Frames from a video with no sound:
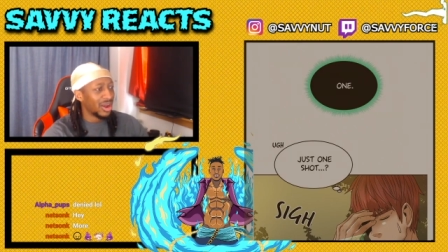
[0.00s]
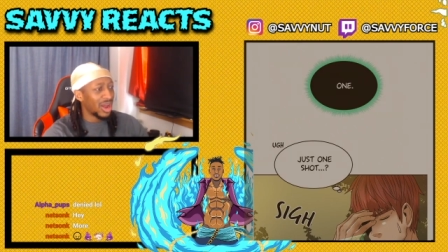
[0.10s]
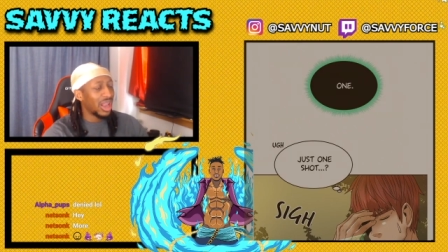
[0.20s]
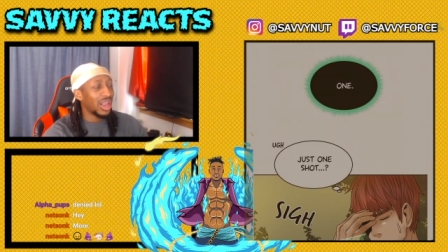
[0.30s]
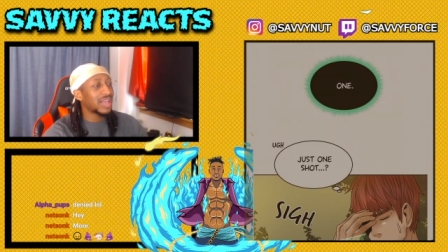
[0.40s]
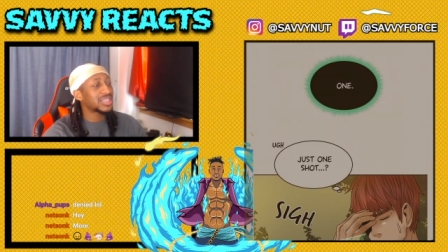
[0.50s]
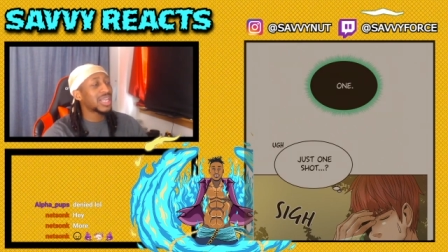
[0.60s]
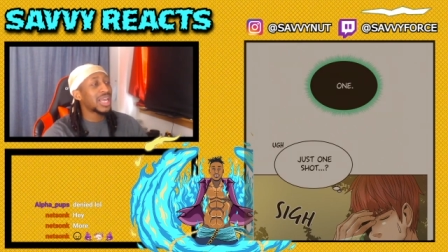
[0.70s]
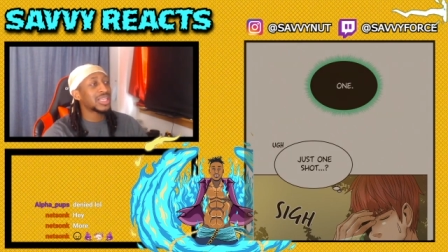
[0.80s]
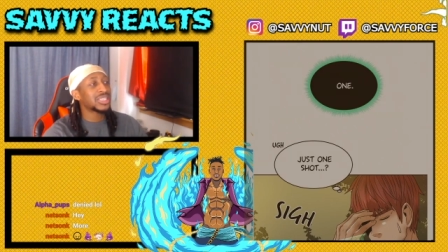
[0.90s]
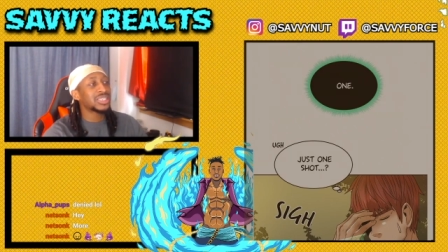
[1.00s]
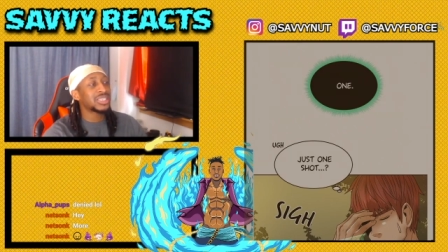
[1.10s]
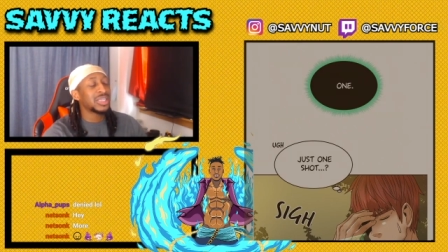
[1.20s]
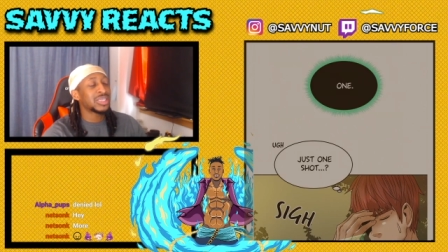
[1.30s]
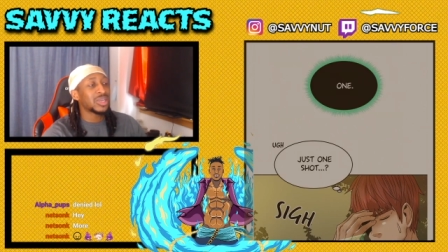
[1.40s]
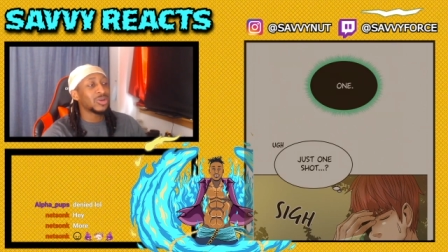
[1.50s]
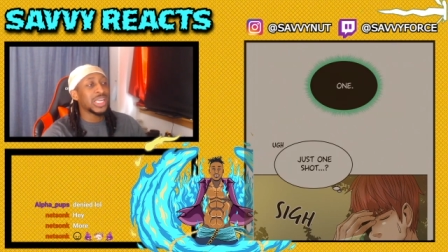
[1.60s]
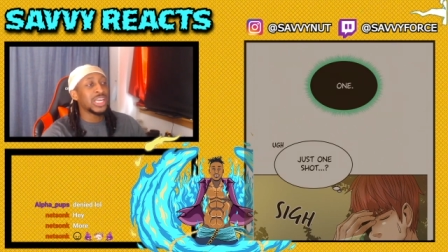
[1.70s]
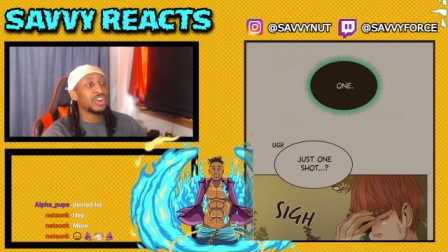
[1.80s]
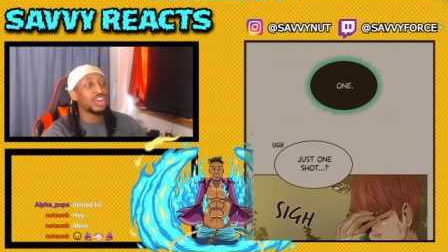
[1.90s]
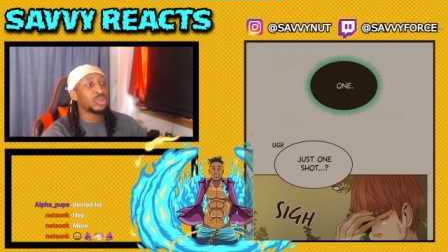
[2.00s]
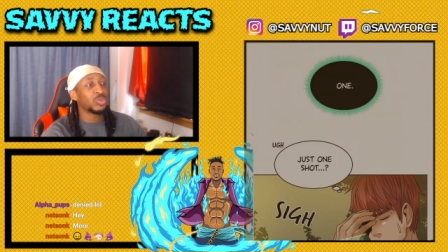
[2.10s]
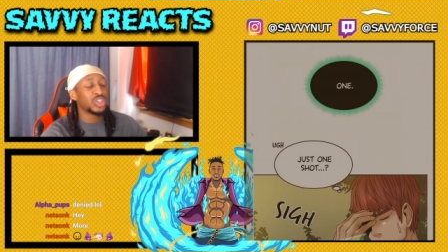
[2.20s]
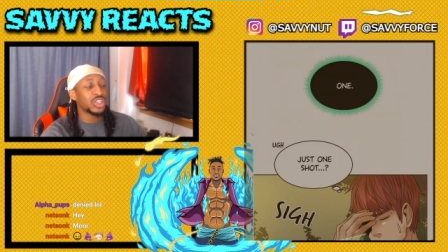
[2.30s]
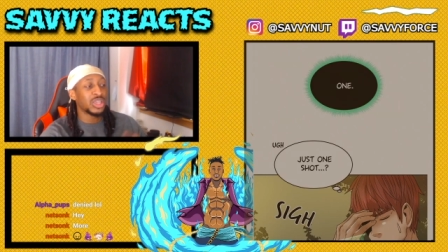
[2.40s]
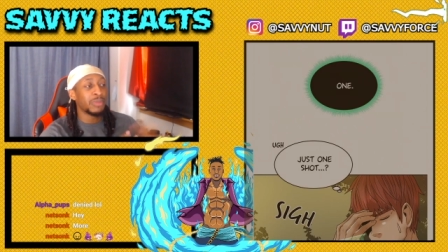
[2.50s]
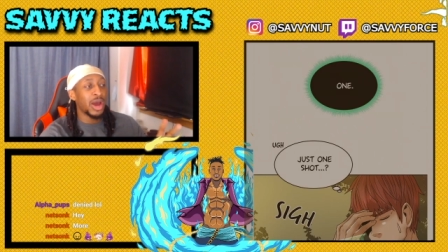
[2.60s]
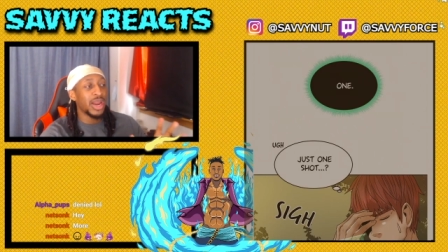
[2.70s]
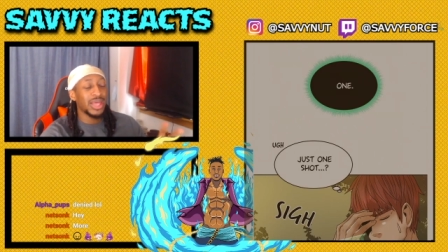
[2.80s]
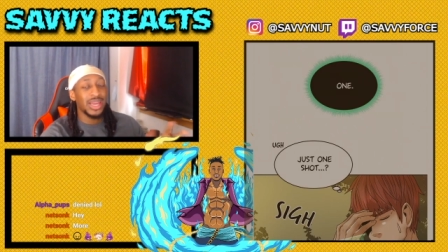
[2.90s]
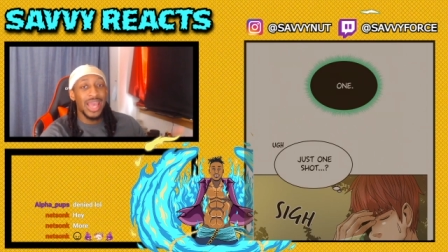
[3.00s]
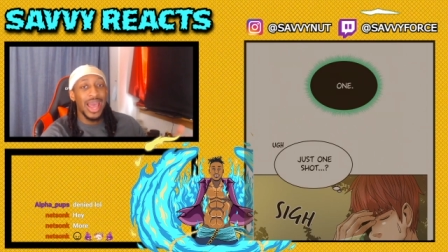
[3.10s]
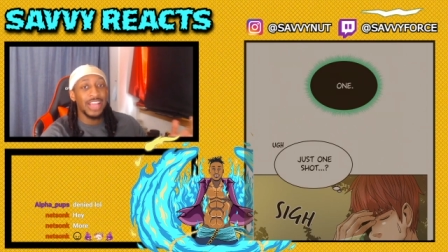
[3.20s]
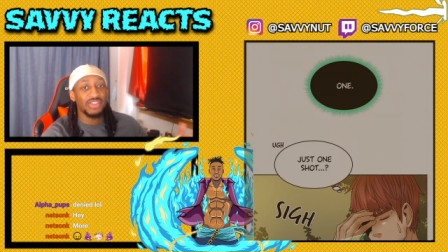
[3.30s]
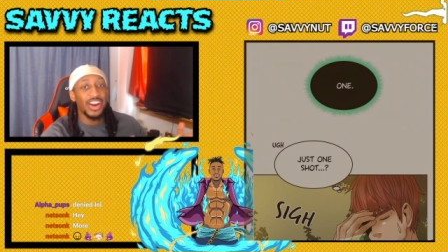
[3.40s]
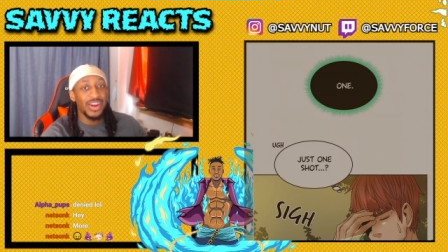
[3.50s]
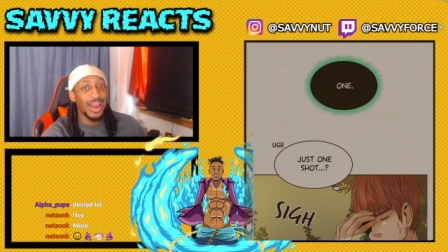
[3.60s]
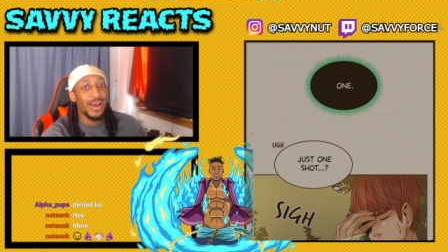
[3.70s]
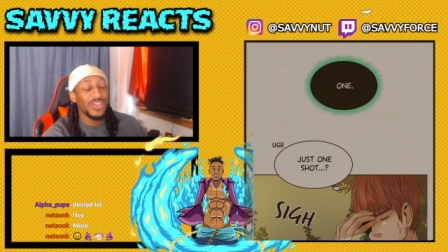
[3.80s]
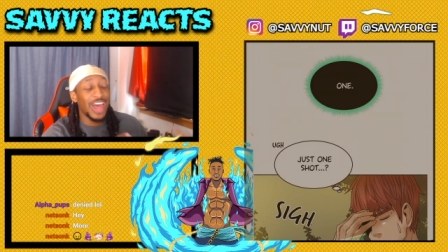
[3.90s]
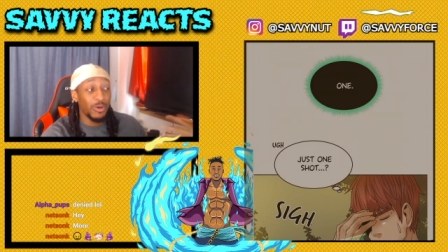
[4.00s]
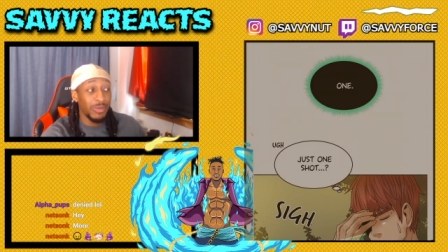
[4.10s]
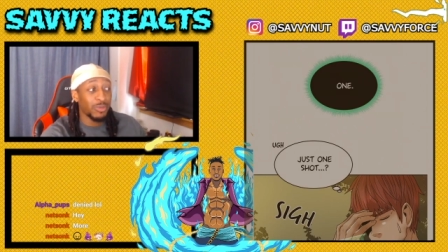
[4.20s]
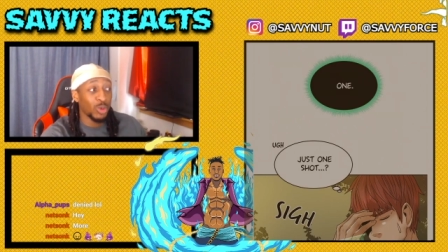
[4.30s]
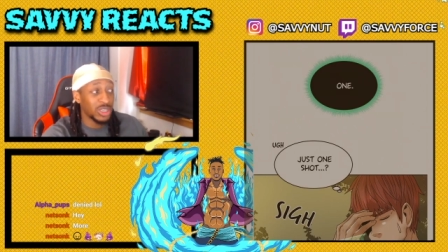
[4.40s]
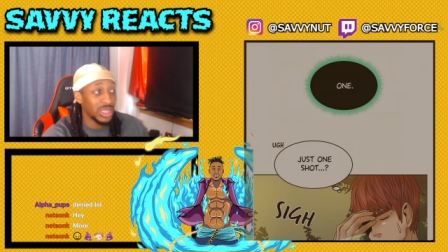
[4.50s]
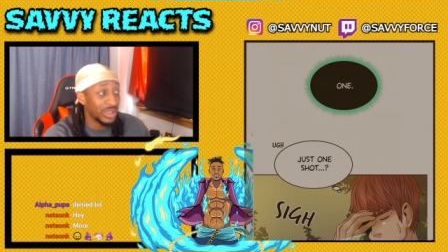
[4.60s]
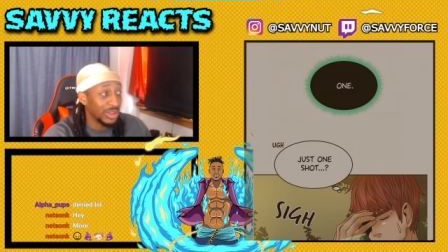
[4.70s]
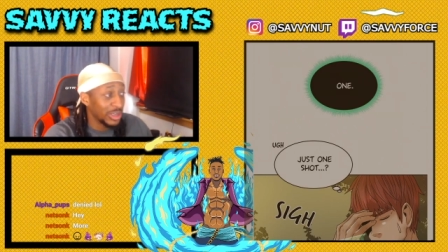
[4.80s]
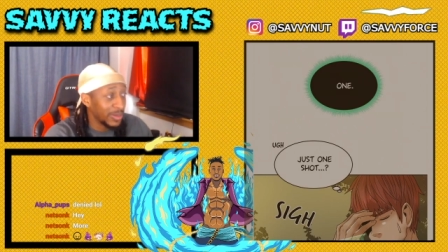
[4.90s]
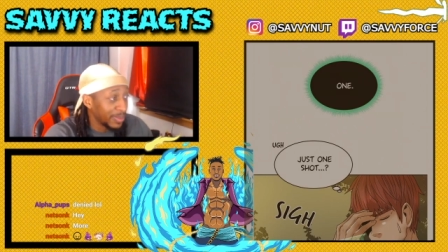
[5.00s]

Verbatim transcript: Unless, like, this is the skills that he could use with just the mana that he has right now. That would make more sense.